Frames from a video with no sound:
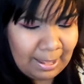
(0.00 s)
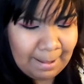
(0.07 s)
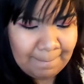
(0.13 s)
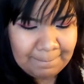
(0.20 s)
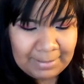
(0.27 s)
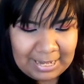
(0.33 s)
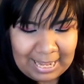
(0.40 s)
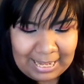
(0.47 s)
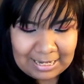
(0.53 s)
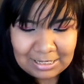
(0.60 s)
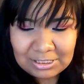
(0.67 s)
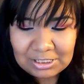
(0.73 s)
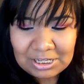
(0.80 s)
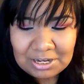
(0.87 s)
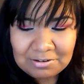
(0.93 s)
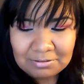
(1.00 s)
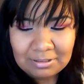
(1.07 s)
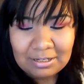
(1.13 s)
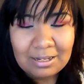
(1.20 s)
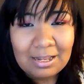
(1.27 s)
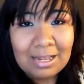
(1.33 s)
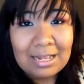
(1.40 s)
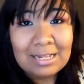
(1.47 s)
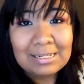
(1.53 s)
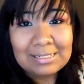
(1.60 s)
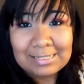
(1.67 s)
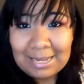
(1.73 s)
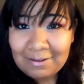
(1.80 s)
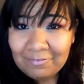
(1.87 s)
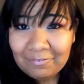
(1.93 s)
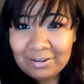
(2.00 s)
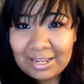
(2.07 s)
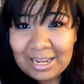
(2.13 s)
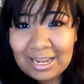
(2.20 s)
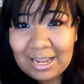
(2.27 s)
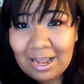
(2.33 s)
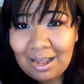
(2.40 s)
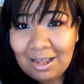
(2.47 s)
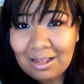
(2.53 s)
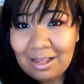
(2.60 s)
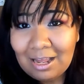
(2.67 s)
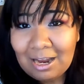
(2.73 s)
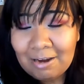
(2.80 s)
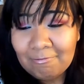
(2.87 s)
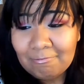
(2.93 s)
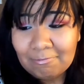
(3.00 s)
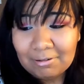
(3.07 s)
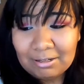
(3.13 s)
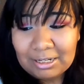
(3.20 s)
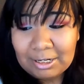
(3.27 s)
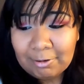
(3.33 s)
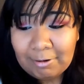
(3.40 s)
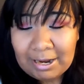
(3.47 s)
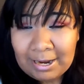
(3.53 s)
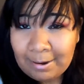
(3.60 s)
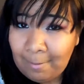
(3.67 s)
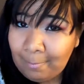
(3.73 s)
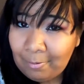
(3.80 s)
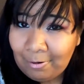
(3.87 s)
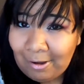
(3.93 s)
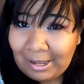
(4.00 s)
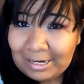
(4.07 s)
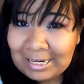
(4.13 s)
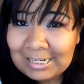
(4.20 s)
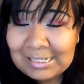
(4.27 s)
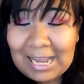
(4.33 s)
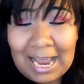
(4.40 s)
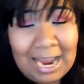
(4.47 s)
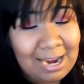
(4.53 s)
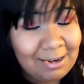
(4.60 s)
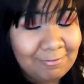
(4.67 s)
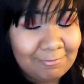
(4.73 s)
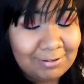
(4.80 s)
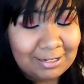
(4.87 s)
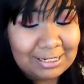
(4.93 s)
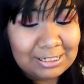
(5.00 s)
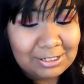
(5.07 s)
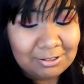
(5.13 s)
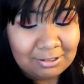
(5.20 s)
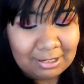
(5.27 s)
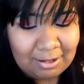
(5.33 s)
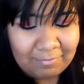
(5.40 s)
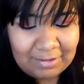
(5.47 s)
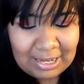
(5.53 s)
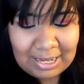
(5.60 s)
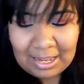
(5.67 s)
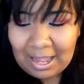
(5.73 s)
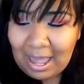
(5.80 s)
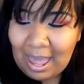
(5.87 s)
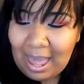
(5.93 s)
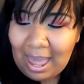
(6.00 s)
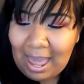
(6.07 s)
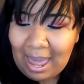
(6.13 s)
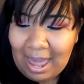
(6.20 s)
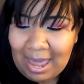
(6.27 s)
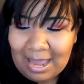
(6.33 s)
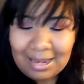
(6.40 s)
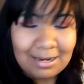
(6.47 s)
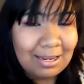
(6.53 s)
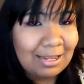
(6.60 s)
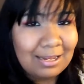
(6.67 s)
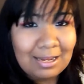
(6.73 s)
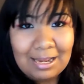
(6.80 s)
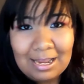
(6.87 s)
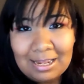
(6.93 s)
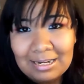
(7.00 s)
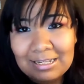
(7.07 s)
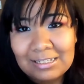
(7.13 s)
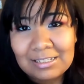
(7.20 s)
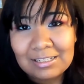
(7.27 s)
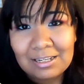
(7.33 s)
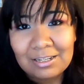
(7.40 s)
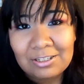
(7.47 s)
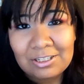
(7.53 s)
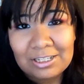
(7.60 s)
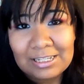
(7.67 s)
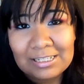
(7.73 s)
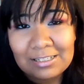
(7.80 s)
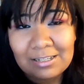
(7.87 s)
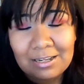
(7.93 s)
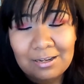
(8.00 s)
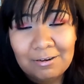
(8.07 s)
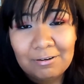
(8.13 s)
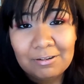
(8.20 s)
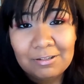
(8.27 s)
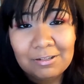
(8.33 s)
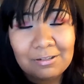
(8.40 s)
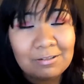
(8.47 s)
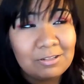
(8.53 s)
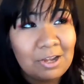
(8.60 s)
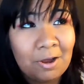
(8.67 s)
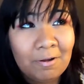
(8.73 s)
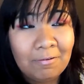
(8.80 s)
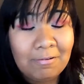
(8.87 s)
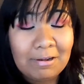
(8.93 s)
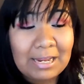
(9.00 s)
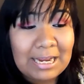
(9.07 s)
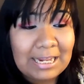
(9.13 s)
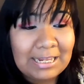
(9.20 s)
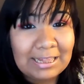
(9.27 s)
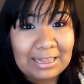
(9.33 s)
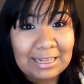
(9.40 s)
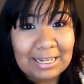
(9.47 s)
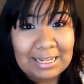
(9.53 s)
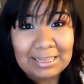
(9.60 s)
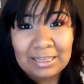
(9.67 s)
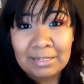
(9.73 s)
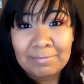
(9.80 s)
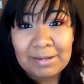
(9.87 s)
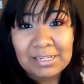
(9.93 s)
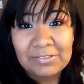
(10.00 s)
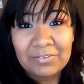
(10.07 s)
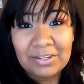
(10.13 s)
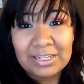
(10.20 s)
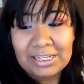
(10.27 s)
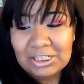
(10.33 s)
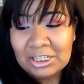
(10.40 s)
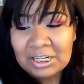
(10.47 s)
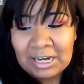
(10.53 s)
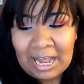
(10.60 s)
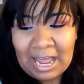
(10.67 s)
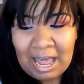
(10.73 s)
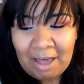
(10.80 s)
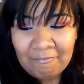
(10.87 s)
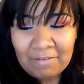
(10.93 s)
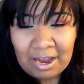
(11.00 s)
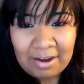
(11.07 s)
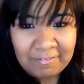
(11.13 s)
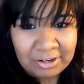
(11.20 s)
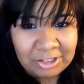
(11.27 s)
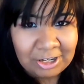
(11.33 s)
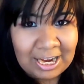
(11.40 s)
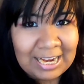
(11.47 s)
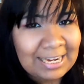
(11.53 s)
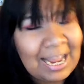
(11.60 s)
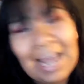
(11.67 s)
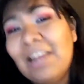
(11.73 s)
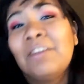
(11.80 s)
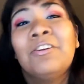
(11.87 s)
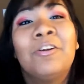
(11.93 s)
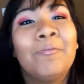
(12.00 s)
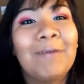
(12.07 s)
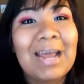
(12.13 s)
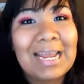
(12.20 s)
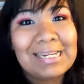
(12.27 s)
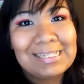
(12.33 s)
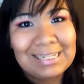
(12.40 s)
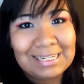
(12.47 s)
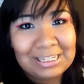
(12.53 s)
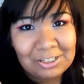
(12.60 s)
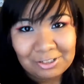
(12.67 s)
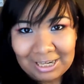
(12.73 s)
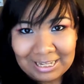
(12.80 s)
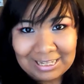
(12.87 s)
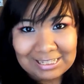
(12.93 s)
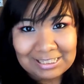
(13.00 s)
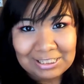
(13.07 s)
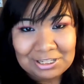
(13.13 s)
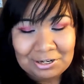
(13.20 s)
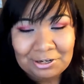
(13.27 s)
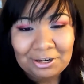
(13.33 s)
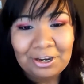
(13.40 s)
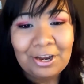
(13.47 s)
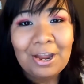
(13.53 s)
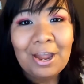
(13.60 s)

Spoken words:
But yeah, so definitely a really great product. I really do love it, and it is just totally like the best foundation I have ever tried. I don't know why I didn't try this sooner,